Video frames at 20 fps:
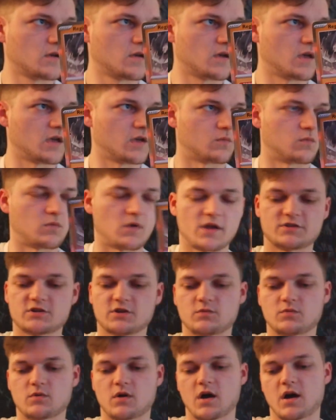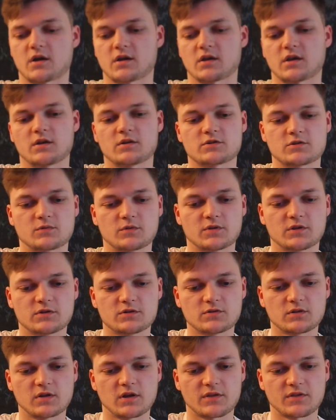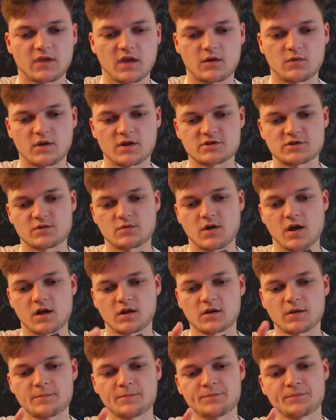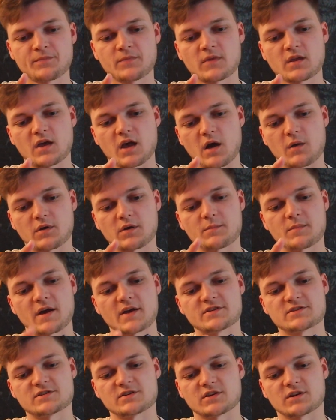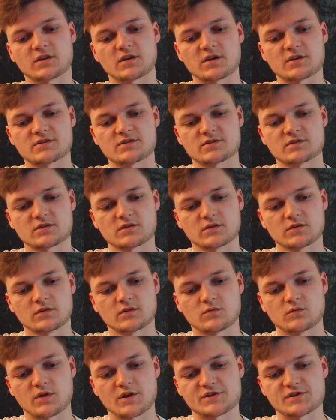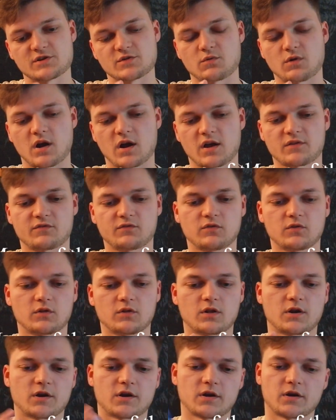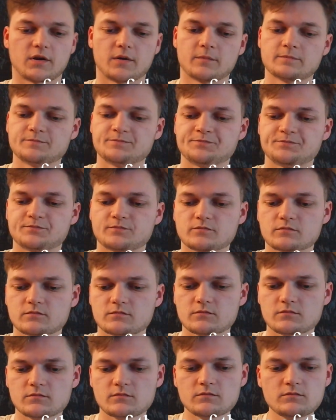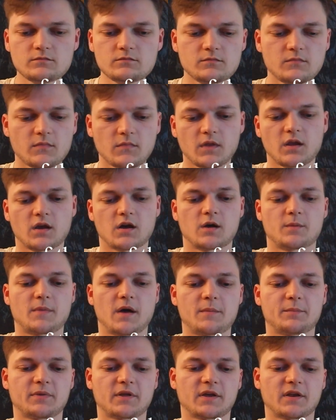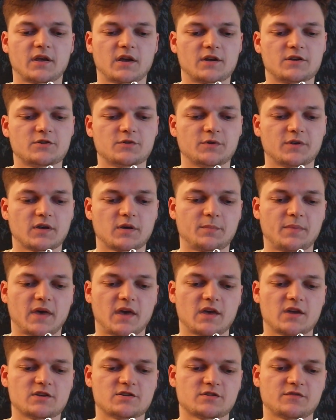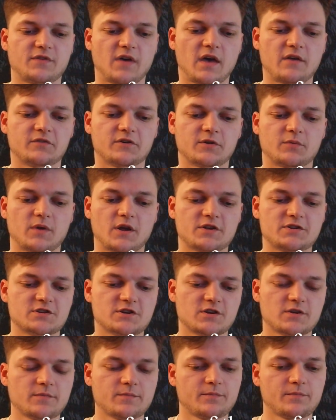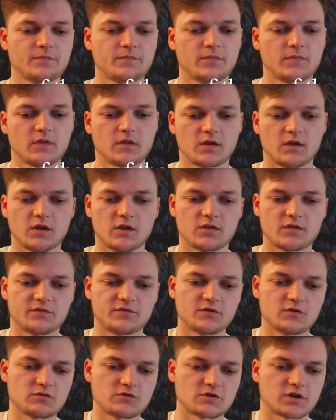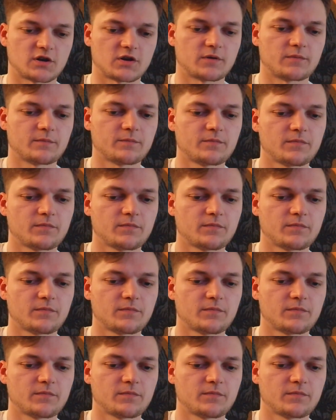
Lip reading: a Regirock. I actually really do like that Regirock. I wouldn't mind seeing a nice Regirock full art. I'm planning on doing a page of every Reggie in the future.